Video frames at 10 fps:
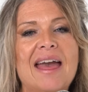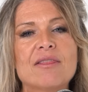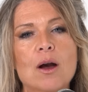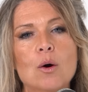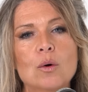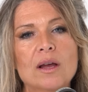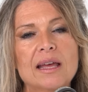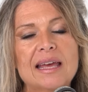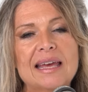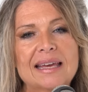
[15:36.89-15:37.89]
And though
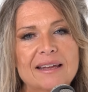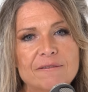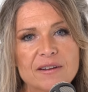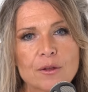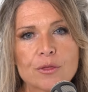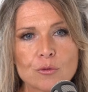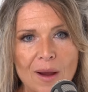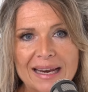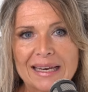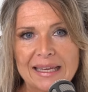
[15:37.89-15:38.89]
it can feel
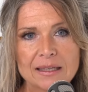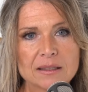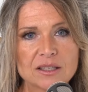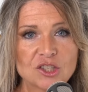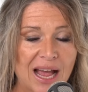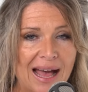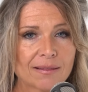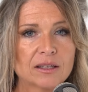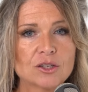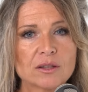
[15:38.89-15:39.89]
threatening to
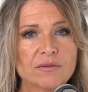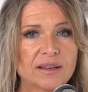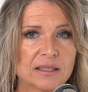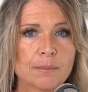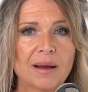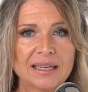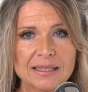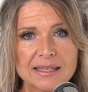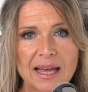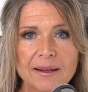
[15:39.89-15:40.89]
challenge the victim
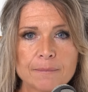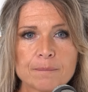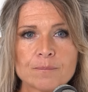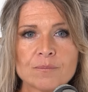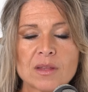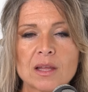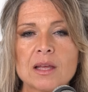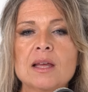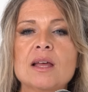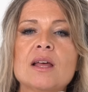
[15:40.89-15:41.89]
mindset,
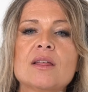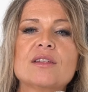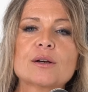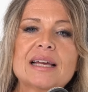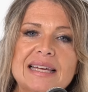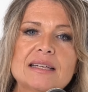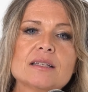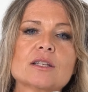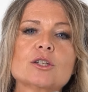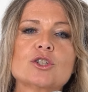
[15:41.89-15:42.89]
there
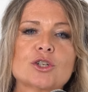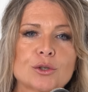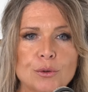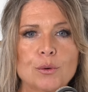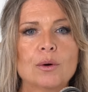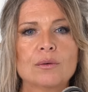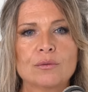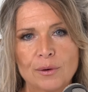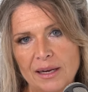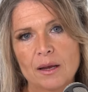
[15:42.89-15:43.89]
is true
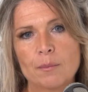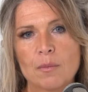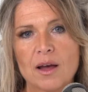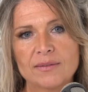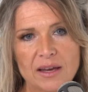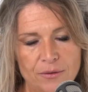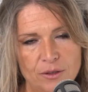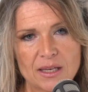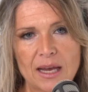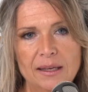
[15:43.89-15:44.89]
freedom on the other
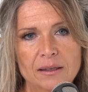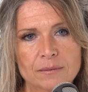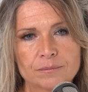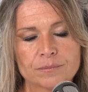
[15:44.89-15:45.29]
side.